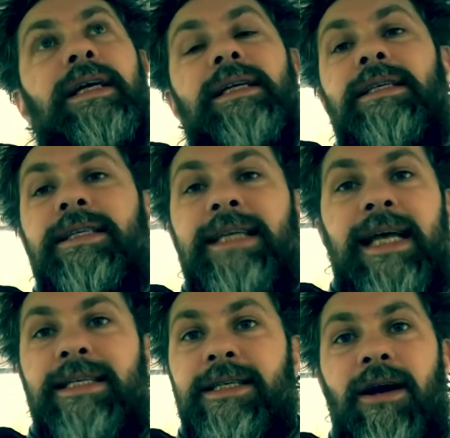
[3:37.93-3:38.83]

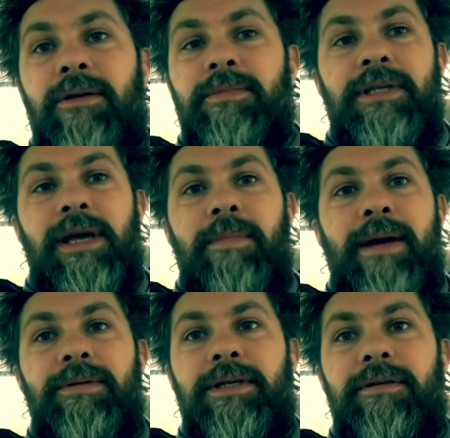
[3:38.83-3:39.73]
six times the
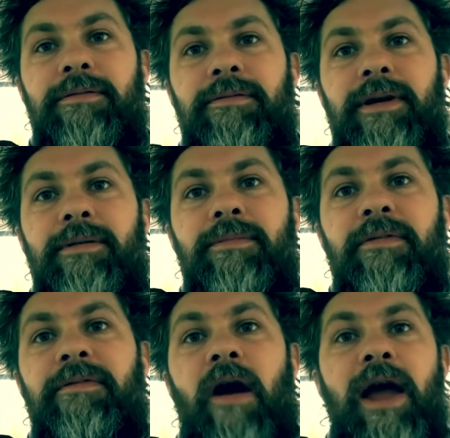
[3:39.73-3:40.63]
amount of
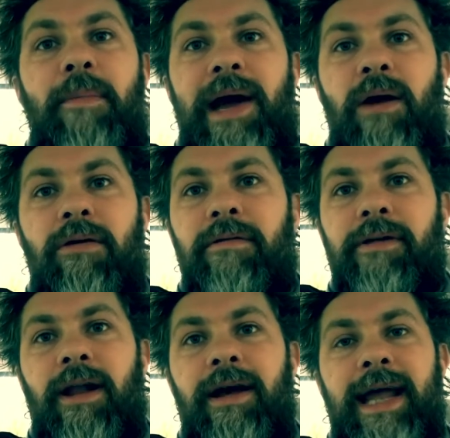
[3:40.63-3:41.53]
firepower, if
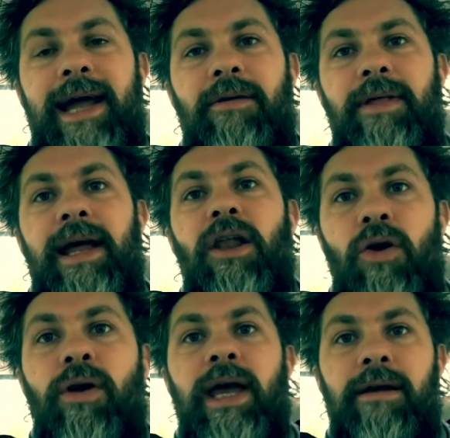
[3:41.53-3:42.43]
you like, out there
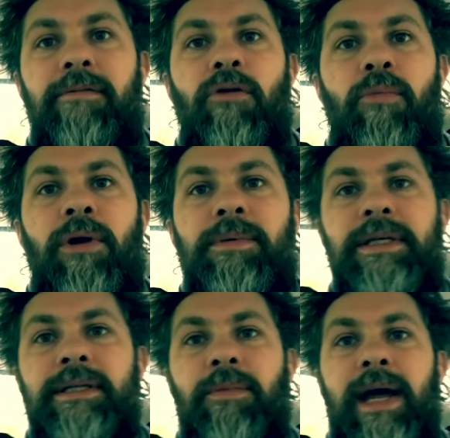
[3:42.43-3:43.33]
looking for
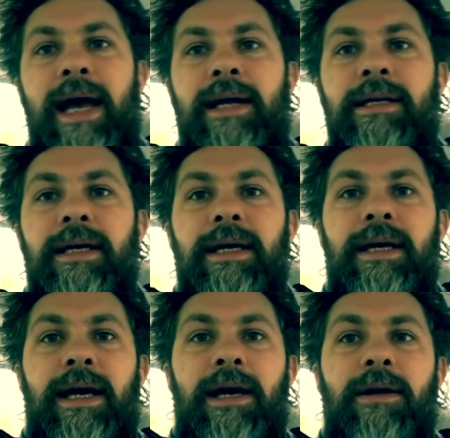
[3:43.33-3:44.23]
properties than we had
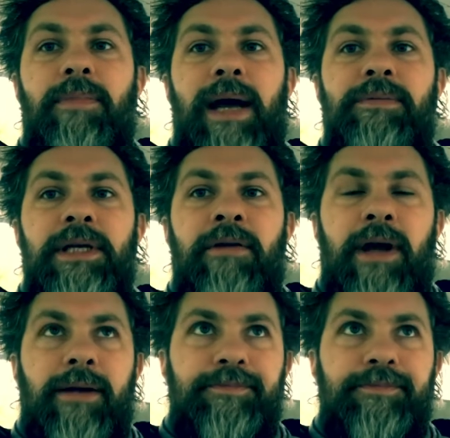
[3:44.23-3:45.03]
perhaps a year ago.